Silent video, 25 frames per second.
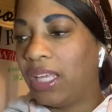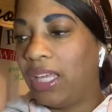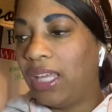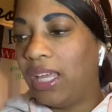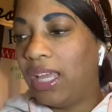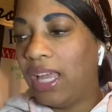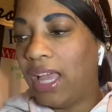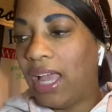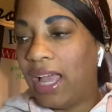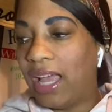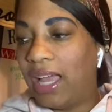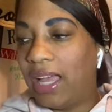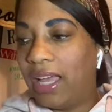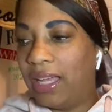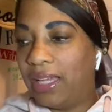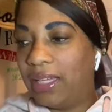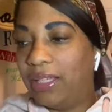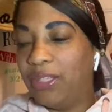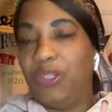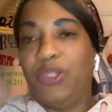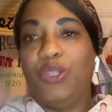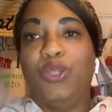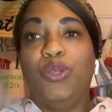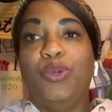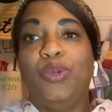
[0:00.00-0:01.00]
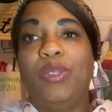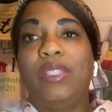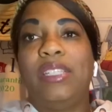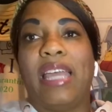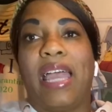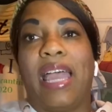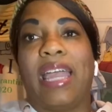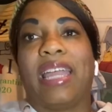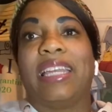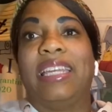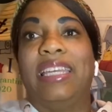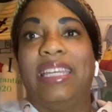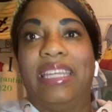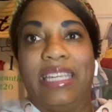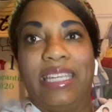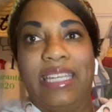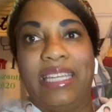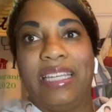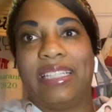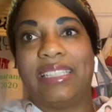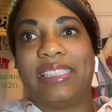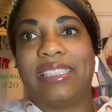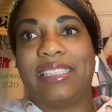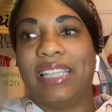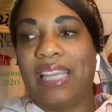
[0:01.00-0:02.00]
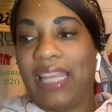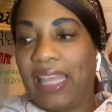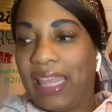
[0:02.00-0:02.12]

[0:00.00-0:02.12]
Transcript: uh, new techniques